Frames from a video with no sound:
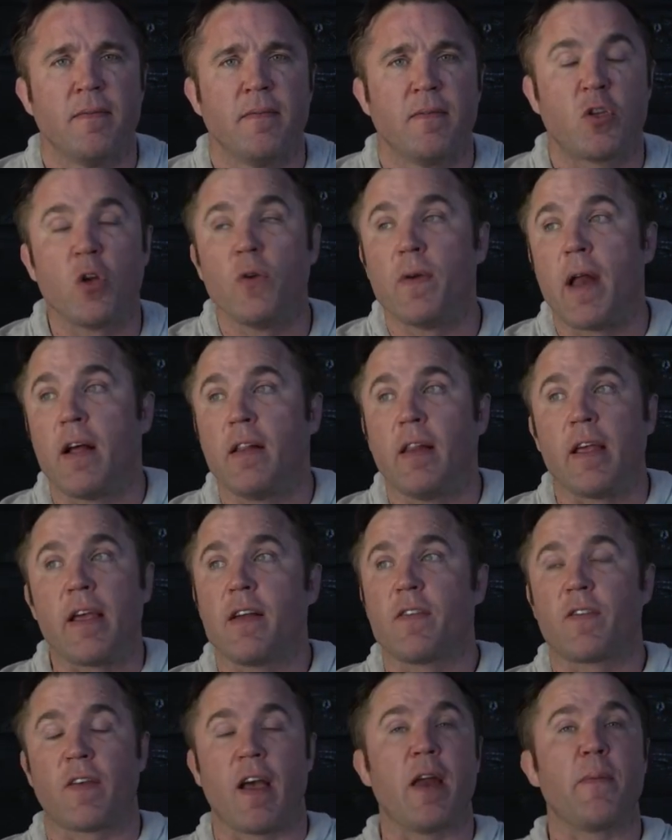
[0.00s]
So now
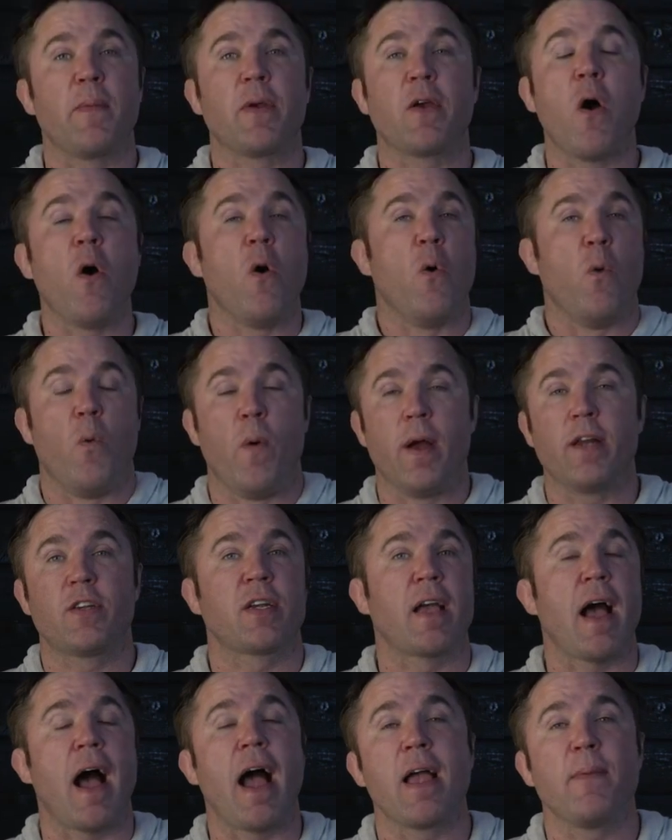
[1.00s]
Leon's got to be going,
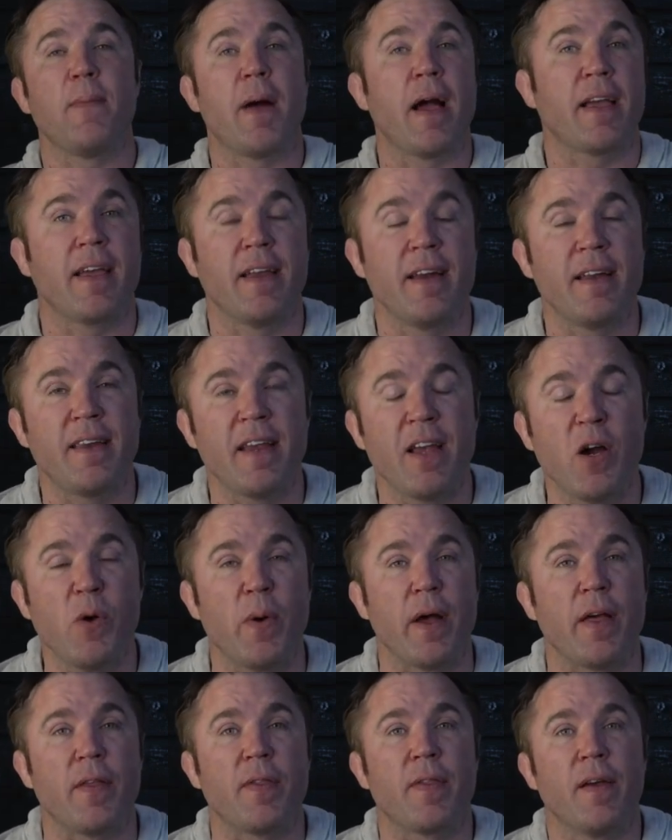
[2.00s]
which guy am I going to deal
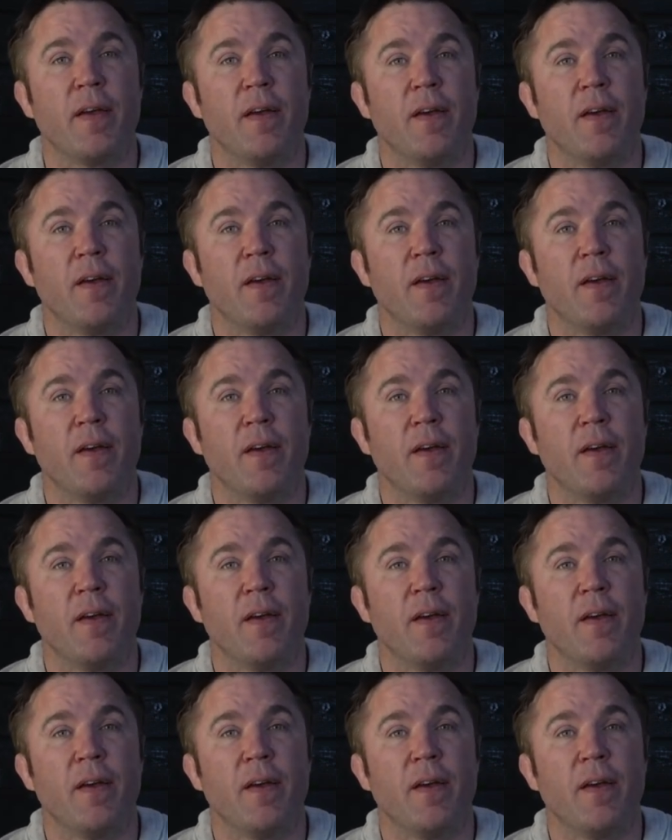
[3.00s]
with?